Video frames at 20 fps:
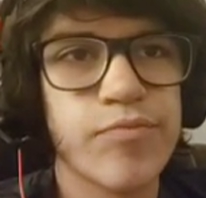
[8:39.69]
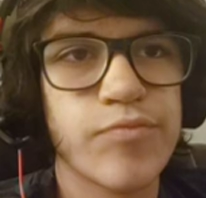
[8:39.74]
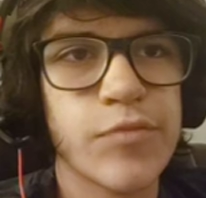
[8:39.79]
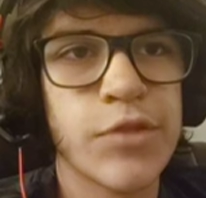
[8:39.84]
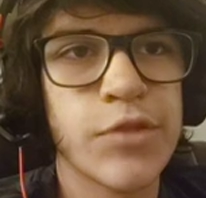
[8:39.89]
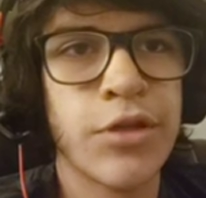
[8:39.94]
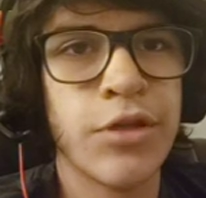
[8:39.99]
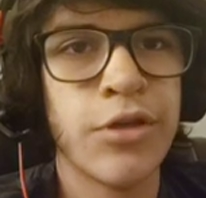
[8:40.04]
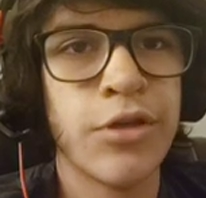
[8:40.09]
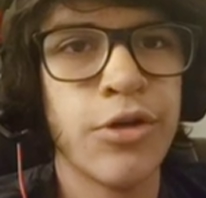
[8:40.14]

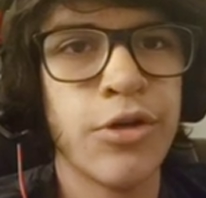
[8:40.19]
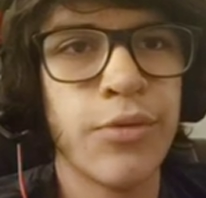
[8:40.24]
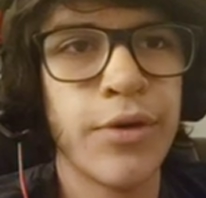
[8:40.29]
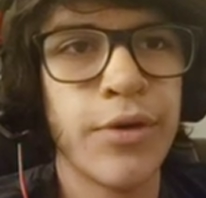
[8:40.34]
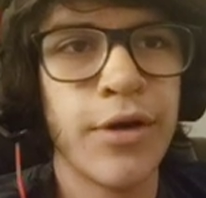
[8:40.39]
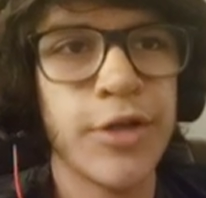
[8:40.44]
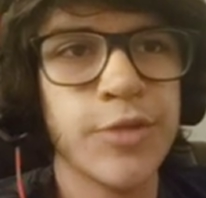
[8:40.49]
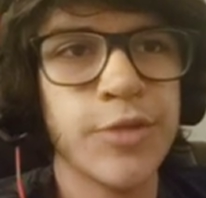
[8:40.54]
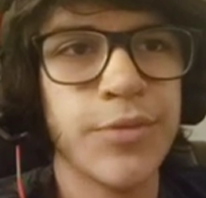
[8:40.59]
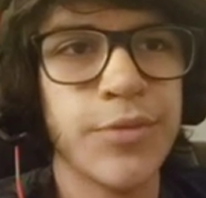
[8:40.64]
You know
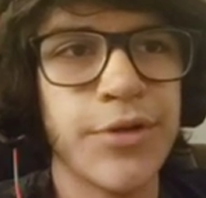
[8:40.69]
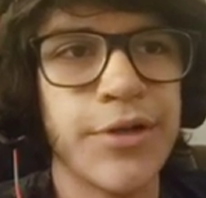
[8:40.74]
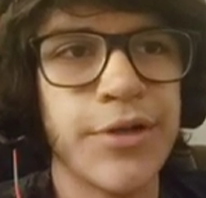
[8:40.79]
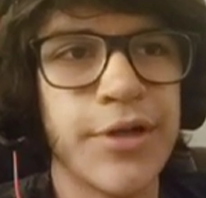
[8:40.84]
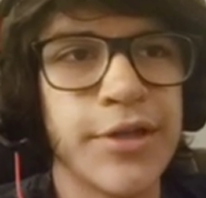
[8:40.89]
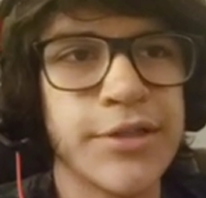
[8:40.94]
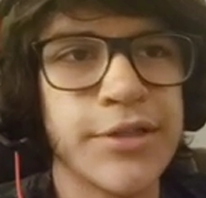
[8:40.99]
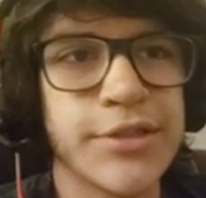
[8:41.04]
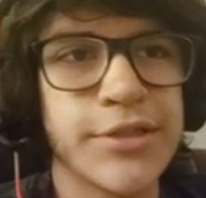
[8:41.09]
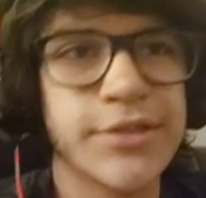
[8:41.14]
what? I'll just put her in
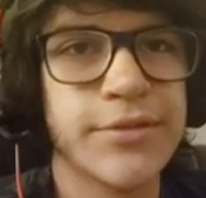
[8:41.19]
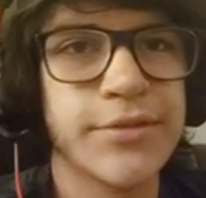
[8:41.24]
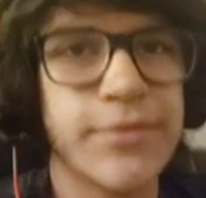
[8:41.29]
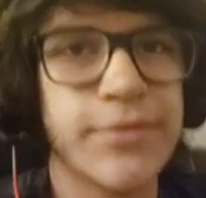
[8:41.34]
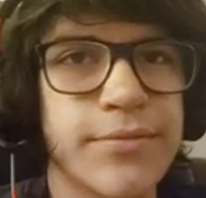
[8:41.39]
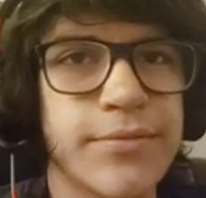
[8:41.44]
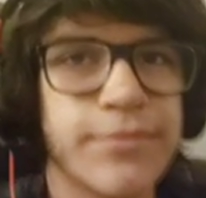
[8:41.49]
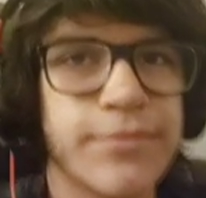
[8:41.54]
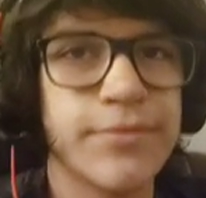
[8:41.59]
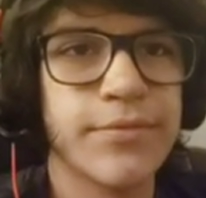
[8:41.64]
S.
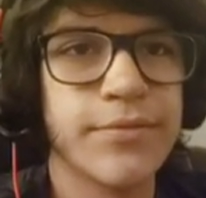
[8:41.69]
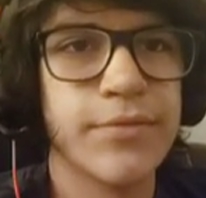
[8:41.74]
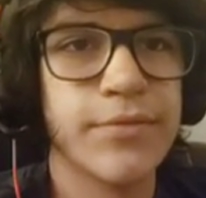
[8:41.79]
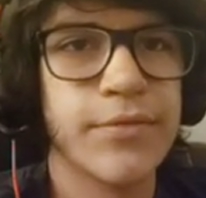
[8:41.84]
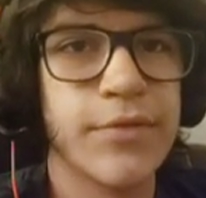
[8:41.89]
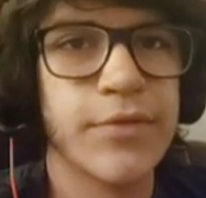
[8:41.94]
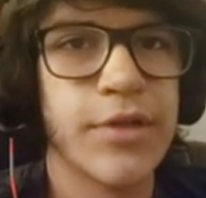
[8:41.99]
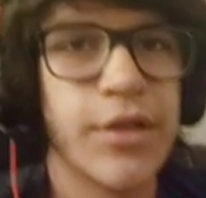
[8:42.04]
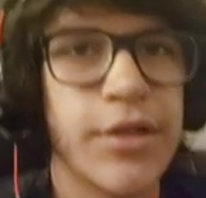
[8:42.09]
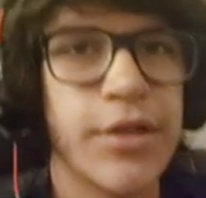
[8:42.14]

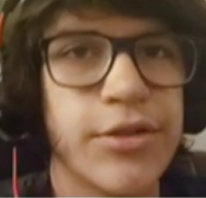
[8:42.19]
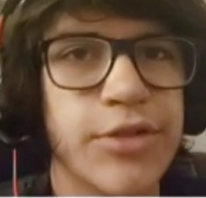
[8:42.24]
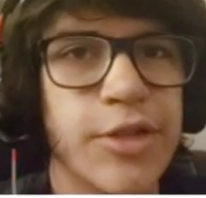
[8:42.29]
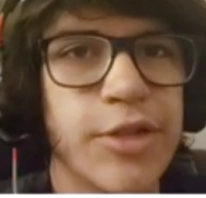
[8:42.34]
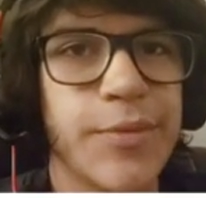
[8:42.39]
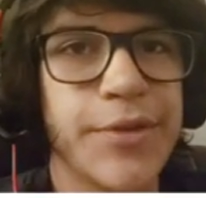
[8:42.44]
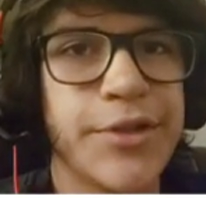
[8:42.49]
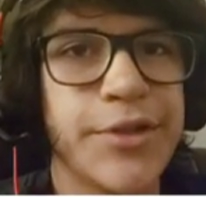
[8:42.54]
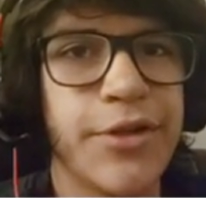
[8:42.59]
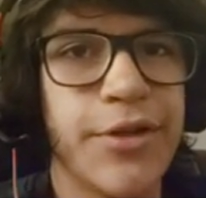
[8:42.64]
So
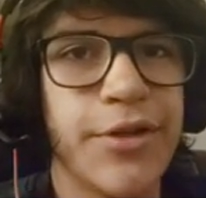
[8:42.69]
that's my tier